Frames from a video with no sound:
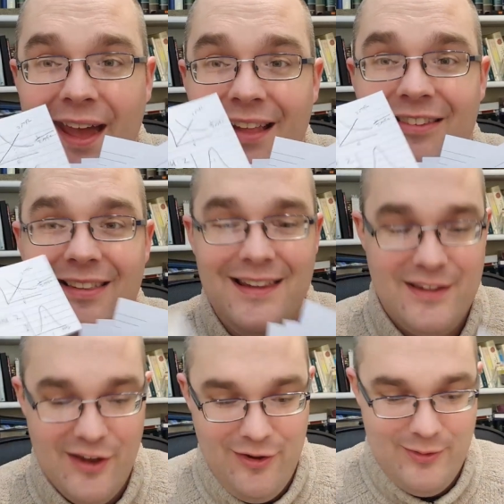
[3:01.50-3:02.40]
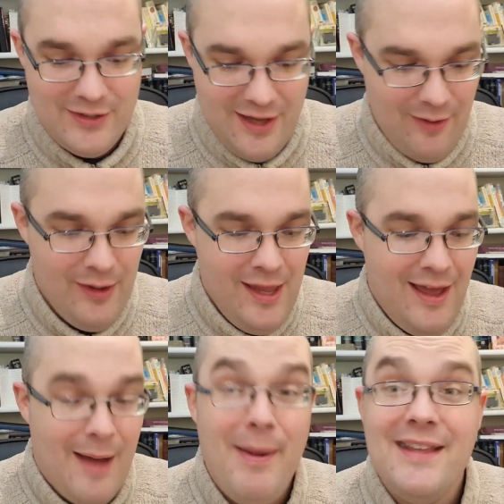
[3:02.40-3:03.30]
they actually do so
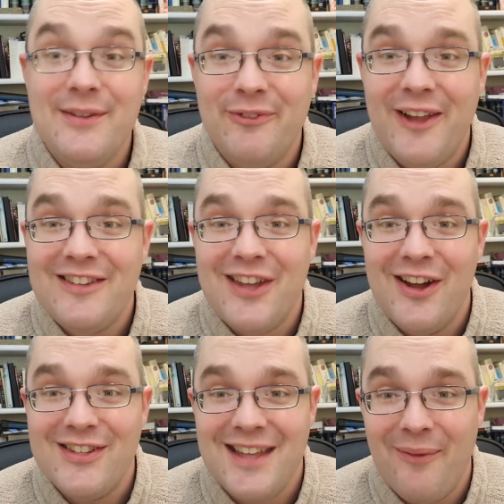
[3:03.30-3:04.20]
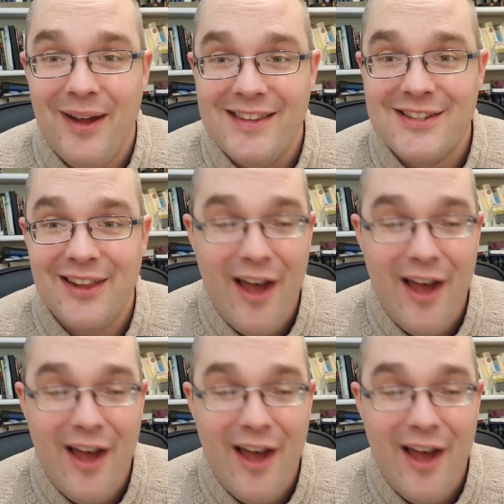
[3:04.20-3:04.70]
i made some flashcards as i went so